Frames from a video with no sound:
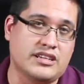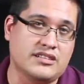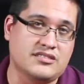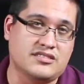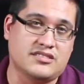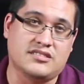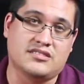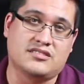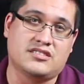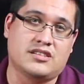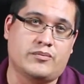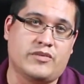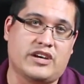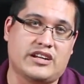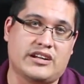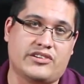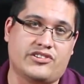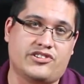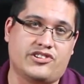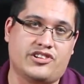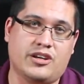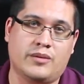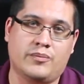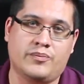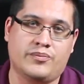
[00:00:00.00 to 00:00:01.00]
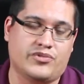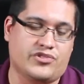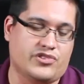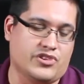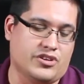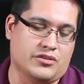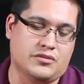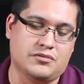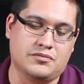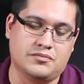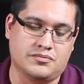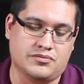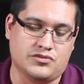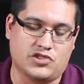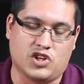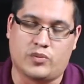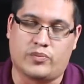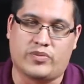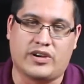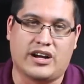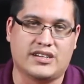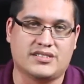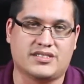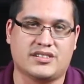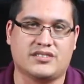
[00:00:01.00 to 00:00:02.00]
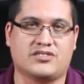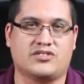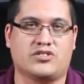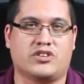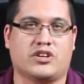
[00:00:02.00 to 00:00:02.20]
system on a chip, so no processor